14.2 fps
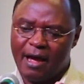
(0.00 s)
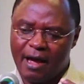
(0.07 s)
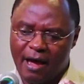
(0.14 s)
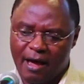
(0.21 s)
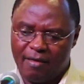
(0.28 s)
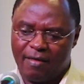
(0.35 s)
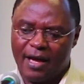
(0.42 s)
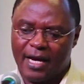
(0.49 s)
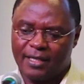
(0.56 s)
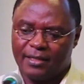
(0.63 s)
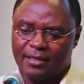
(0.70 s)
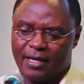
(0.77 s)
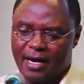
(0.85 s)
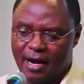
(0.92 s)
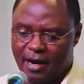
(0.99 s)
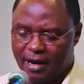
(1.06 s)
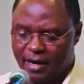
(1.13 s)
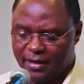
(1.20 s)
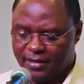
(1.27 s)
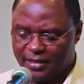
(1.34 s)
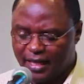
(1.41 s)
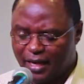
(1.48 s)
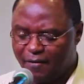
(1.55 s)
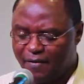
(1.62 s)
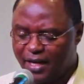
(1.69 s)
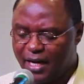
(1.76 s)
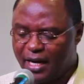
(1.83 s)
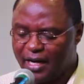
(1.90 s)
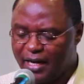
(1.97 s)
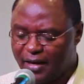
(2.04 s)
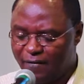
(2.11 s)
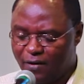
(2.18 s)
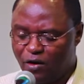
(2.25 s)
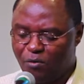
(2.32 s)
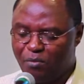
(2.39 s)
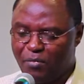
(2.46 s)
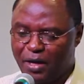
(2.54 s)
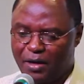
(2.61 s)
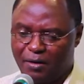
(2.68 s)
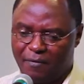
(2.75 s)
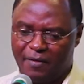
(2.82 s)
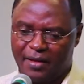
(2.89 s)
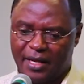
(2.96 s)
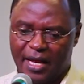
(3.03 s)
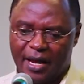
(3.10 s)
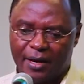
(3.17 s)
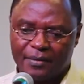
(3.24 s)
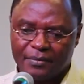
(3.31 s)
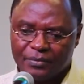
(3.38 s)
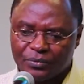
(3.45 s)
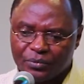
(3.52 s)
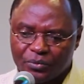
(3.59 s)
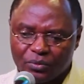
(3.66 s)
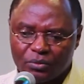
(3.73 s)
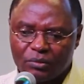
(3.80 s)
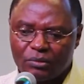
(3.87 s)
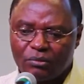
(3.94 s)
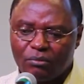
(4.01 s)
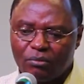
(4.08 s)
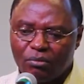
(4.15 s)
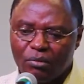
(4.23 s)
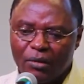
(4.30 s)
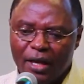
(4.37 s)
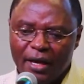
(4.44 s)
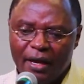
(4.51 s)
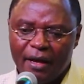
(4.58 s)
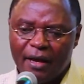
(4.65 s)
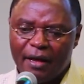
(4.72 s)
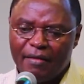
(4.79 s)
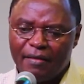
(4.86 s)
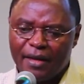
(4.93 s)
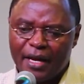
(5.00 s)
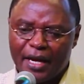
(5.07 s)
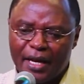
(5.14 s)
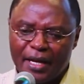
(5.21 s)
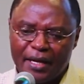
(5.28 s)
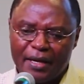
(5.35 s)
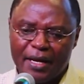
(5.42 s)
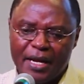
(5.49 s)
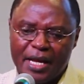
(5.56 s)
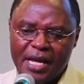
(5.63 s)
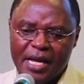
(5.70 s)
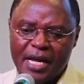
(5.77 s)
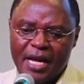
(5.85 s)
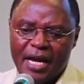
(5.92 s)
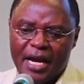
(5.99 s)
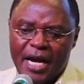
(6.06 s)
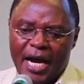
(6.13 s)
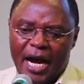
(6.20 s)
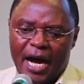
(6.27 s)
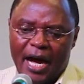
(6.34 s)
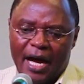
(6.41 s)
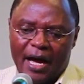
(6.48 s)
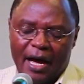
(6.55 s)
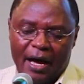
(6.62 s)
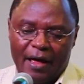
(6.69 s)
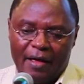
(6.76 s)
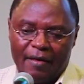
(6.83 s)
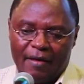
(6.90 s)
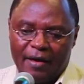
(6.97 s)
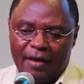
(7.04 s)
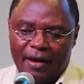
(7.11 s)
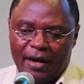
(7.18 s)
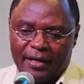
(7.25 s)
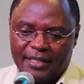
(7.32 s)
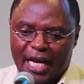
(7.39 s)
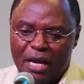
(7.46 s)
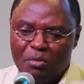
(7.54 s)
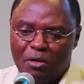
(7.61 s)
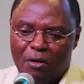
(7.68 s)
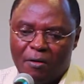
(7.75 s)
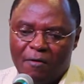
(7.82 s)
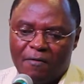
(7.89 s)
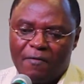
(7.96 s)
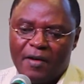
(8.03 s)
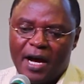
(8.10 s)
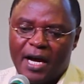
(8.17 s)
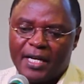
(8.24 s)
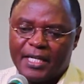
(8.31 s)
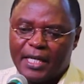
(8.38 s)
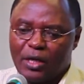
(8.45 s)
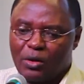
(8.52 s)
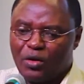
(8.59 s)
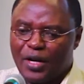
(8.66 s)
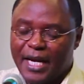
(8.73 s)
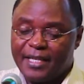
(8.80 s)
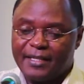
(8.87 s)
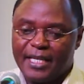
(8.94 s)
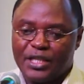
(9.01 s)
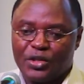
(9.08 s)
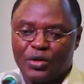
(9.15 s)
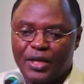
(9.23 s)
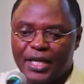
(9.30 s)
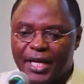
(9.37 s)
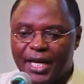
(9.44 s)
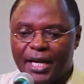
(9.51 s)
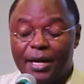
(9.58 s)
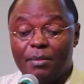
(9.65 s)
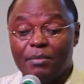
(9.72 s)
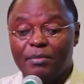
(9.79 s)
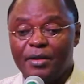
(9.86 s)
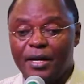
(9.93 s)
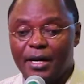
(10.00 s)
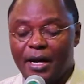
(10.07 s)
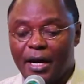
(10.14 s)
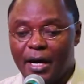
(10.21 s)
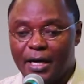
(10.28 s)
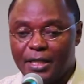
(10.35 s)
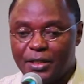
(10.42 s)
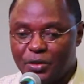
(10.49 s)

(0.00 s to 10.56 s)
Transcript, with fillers: uh, that uh, significant development over there. And then Uh, a time of decolonization came uh,